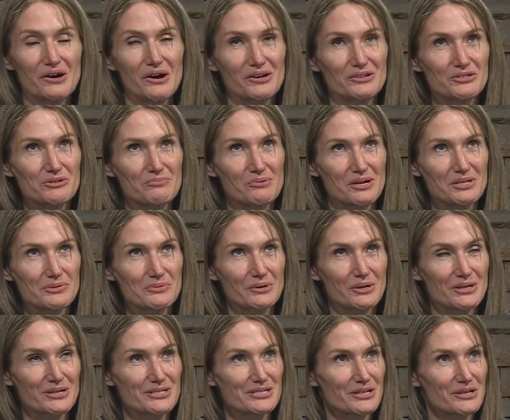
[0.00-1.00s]
all New
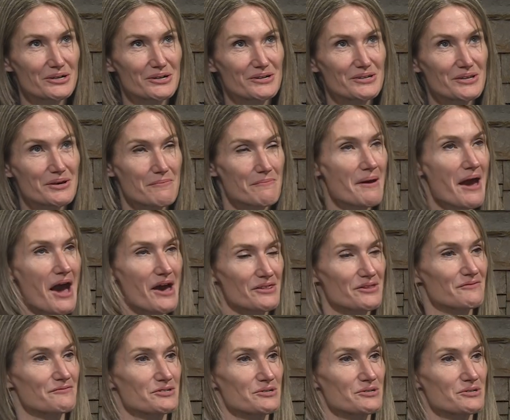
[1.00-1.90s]
Brunswickers learned the path of